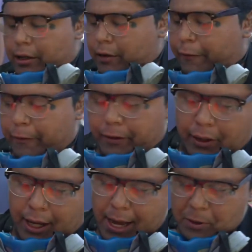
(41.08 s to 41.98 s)
of there before the
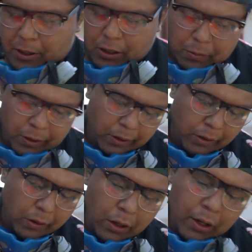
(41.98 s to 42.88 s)
cops come.
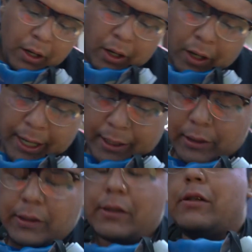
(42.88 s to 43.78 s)
All right,
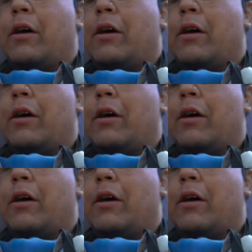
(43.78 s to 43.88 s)
this is the